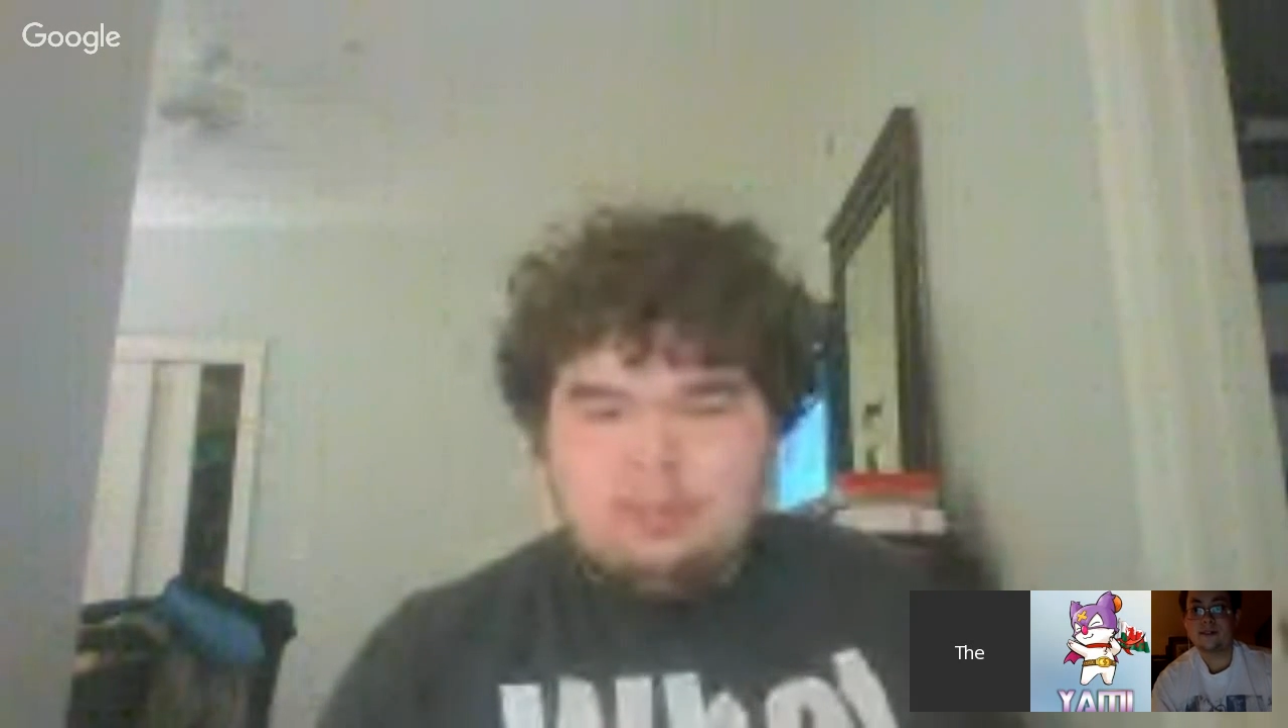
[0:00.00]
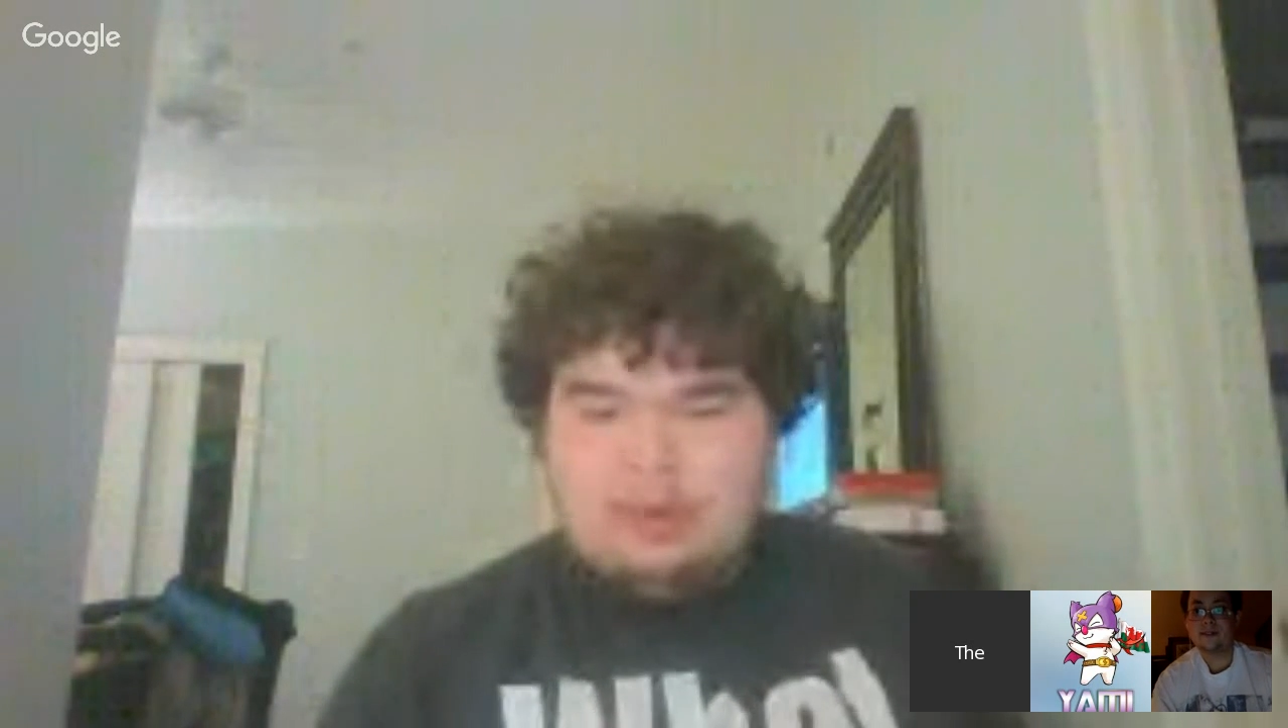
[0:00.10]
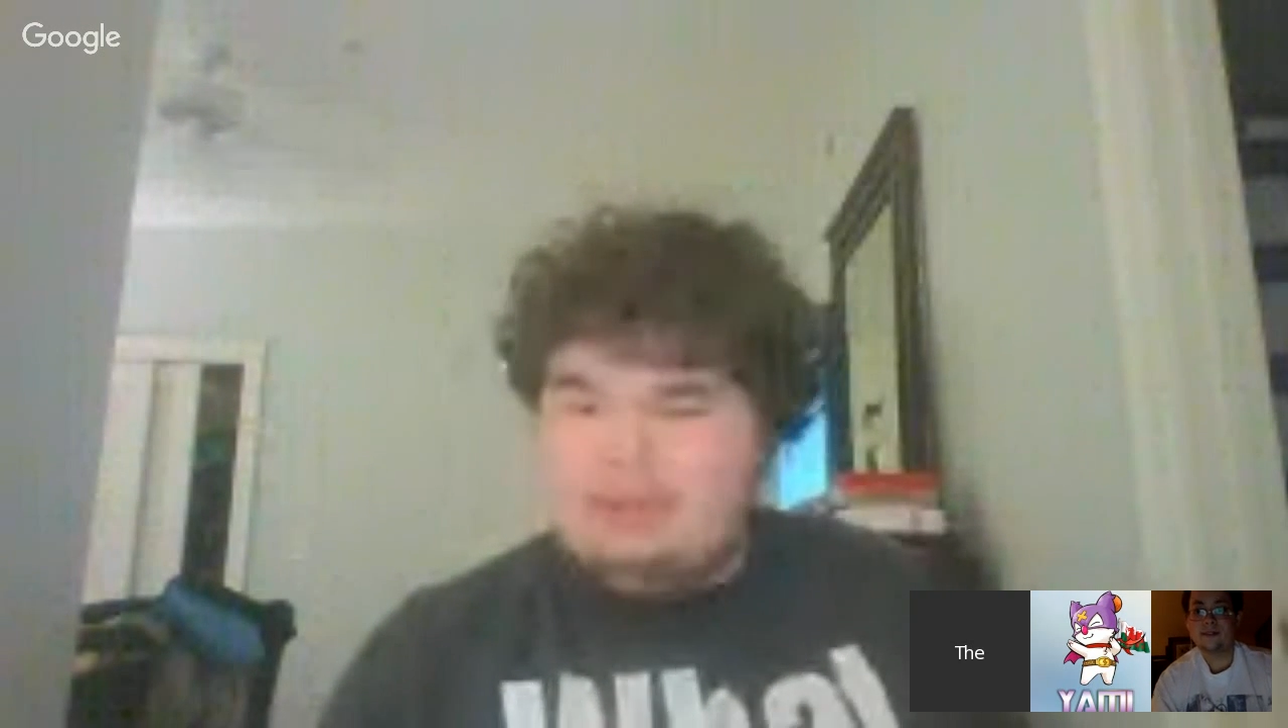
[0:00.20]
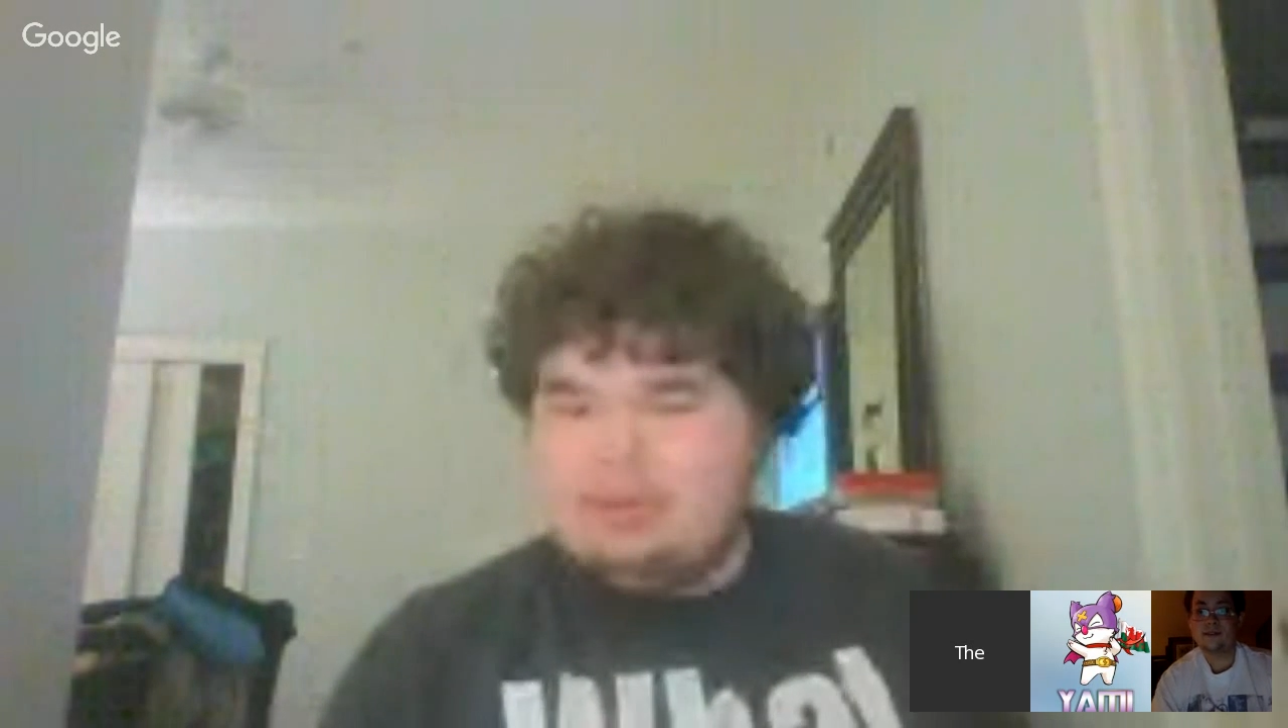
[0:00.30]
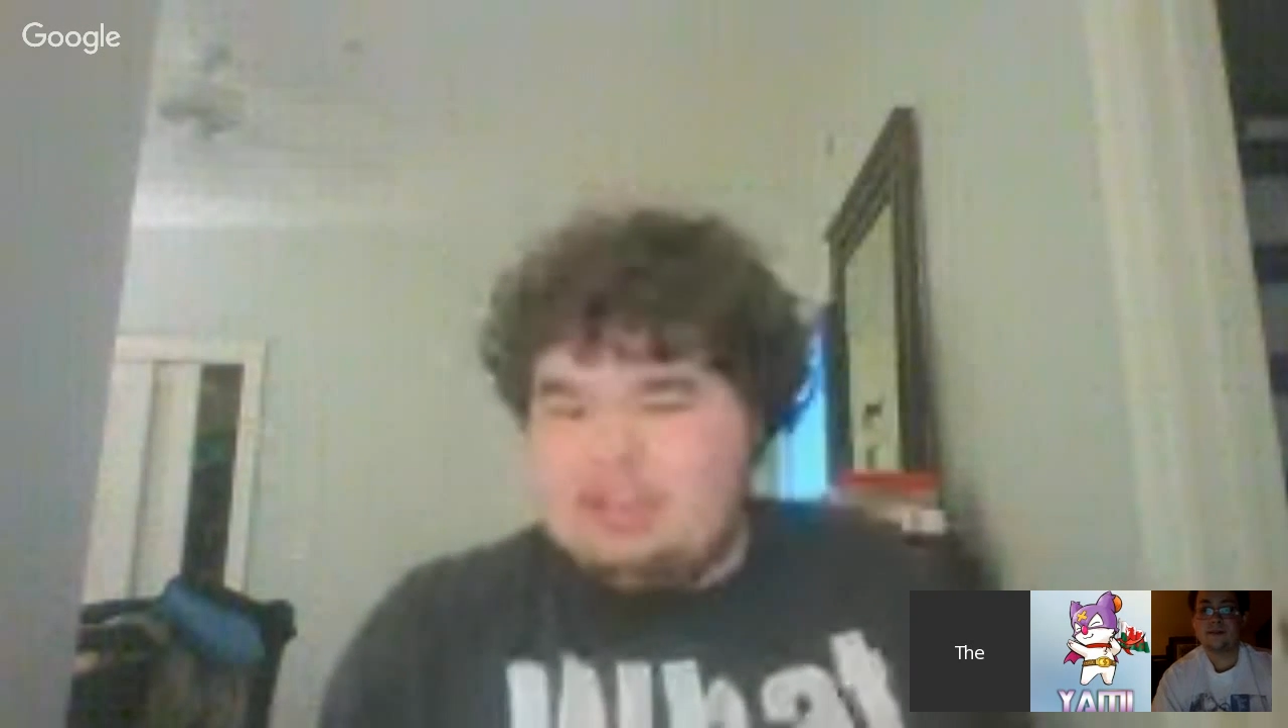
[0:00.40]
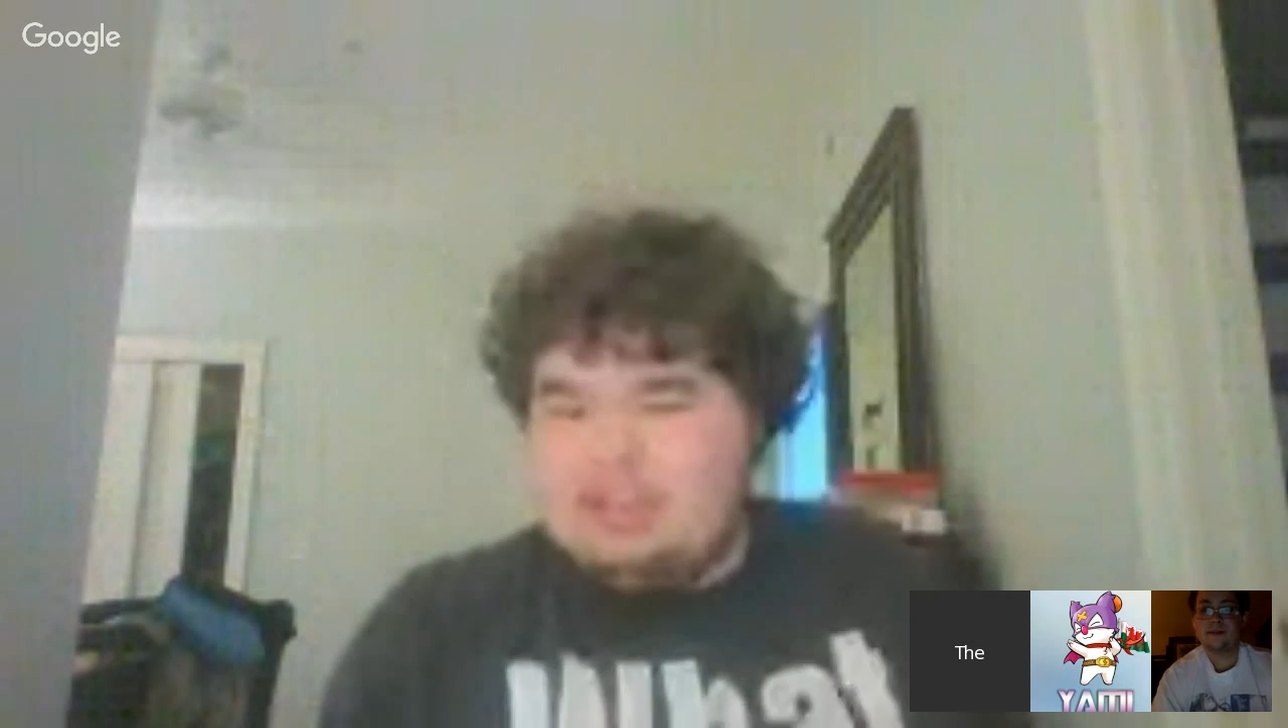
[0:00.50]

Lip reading: We've played